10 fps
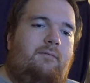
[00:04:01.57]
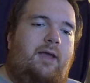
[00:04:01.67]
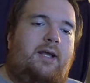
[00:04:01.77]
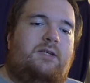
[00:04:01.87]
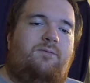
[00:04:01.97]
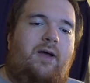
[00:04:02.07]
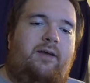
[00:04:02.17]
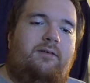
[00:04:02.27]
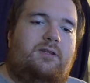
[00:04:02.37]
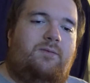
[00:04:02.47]
X
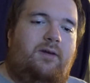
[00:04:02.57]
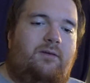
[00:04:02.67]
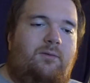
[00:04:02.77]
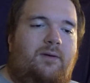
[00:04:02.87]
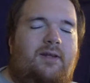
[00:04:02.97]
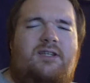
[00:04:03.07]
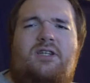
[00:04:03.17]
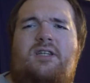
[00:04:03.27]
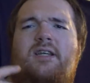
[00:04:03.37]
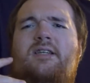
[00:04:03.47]
Files feel to it, and it's
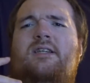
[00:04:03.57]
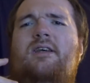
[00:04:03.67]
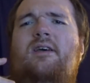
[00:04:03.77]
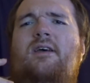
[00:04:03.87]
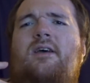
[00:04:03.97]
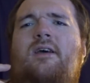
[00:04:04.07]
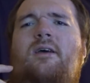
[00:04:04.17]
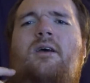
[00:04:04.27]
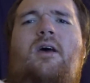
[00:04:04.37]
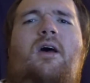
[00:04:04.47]
just this.
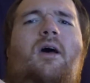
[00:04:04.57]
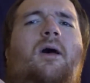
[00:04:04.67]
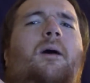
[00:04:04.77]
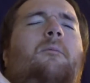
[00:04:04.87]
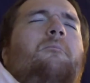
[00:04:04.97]
Uh,